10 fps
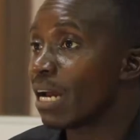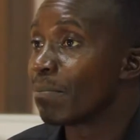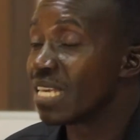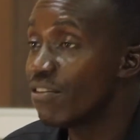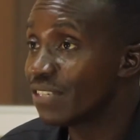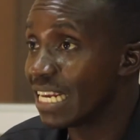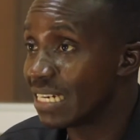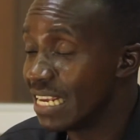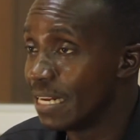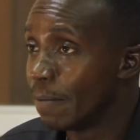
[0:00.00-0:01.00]
I'm
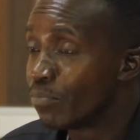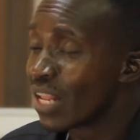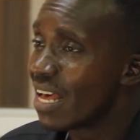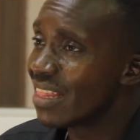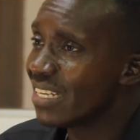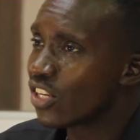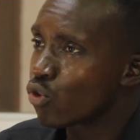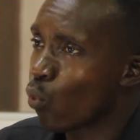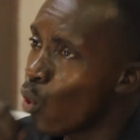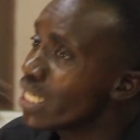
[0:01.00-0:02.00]
gifted in. This
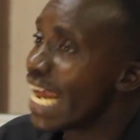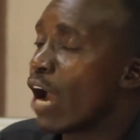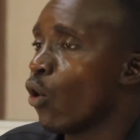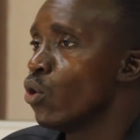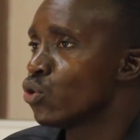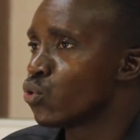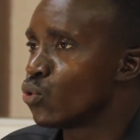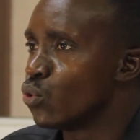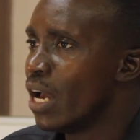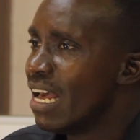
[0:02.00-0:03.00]
is what I ought to
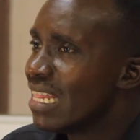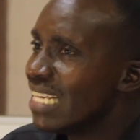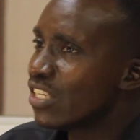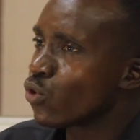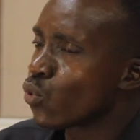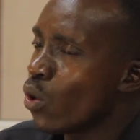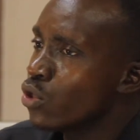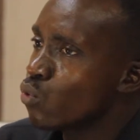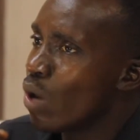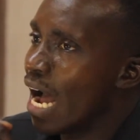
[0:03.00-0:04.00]
do. This is
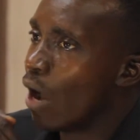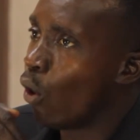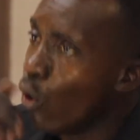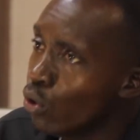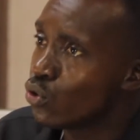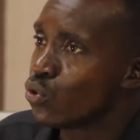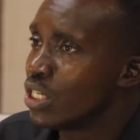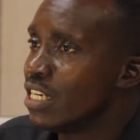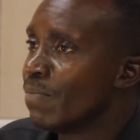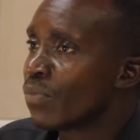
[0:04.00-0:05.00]
what I ought
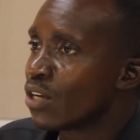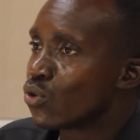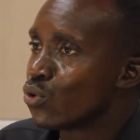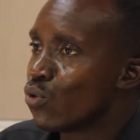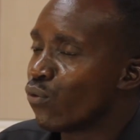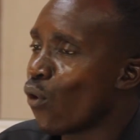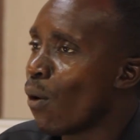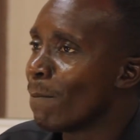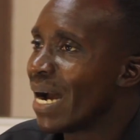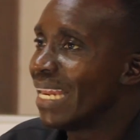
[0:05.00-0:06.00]
to do
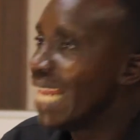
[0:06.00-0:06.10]
for my